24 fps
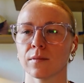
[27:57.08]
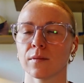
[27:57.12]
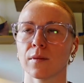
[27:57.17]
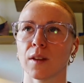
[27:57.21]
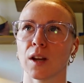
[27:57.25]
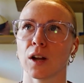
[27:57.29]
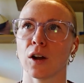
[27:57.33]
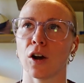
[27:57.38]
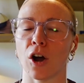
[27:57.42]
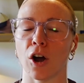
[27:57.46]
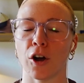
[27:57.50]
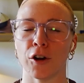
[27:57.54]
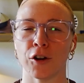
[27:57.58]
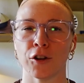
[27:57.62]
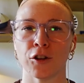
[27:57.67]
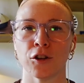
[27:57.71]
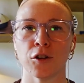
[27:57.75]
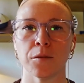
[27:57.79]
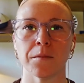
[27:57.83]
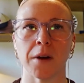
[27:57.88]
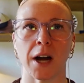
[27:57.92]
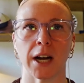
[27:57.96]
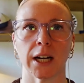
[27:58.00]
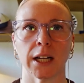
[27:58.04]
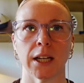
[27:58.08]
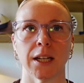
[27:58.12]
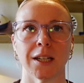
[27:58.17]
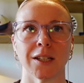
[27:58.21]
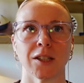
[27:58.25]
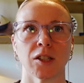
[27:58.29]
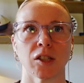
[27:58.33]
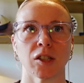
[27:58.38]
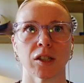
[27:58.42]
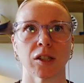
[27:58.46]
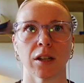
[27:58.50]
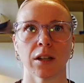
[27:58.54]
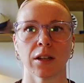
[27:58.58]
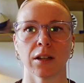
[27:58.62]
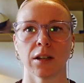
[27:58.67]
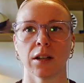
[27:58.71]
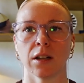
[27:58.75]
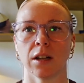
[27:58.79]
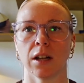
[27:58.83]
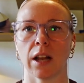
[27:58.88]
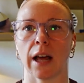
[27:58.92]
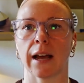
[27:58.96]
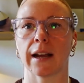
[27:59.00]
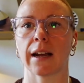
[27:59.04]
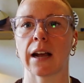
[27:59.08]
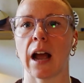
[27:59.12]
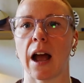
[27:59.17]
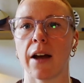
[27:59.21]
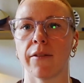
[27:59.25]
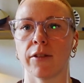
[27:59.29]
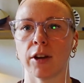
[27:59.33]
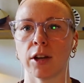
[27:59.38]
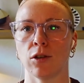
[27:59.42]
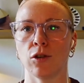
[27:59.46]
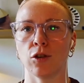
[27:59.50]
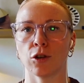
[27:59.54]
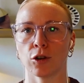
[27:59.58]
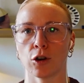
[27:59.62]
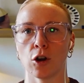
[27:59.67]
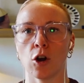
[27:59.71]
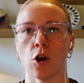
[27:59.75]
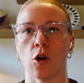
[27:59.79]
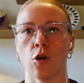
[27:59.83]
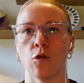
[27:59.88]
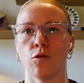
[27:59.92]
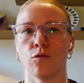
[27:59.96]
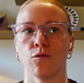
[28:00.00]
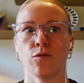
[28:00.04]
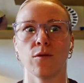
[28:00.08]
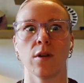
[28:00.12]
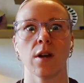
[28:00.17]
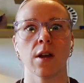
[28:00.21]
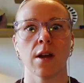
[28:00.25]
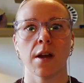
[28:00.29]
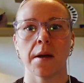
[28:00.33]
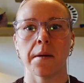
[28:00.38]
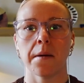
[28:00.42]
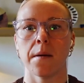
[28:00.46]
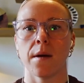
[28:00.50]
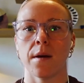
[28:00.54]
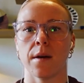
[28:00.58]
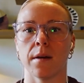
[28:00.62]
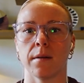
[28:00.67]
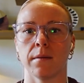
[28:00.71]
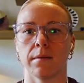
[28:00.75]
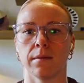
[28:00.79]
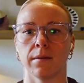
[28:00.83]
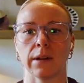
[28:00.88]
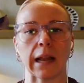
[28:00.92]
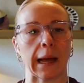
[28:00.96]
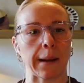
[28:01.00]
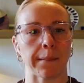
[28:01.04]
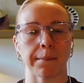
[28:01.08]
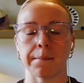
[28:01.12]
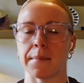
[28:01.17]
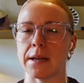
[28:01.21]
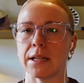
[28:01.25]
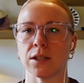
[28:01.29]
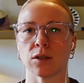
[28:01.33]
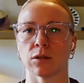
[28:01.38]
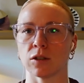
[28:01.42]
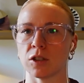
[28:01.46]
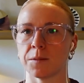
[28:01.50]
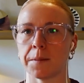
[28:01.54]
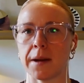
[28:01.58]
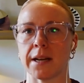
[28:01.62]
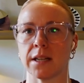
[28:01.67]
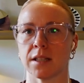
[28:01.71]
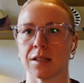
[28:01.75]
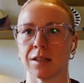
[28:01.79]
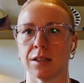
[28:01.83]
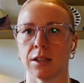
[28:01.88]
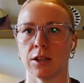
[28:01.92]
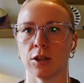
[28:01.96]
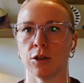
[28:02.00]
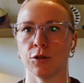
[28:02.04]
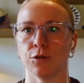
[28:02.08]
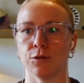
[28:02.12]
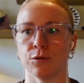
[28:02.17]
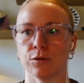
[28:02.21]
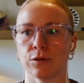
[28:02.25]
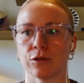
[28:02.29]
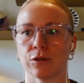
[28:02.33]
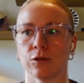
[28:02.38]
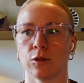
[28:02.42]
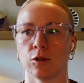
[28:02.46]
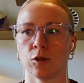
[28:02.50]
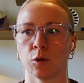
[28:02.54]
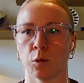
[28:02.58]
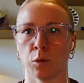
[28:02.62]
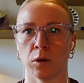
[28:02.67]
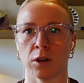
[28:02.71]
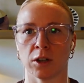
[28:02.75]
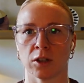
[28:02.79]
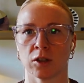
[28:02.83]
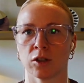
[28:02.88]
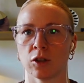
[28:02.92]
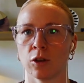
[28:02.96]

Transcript: How do you manage having your own mental space in those tours?